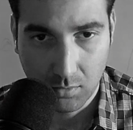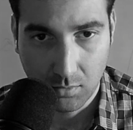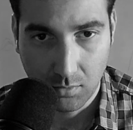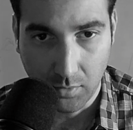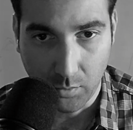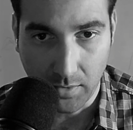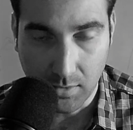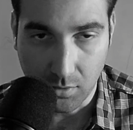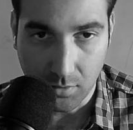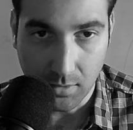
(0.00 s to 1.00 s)
The grid
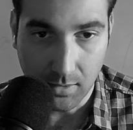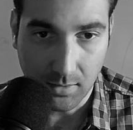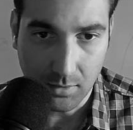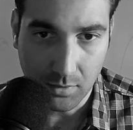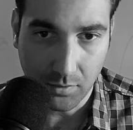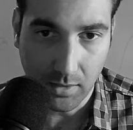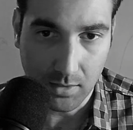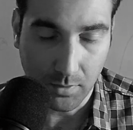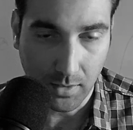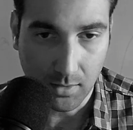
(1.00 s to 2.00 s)
starts to disintegrate
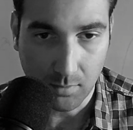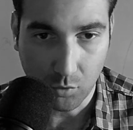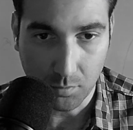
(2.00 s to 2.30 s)
as we get into more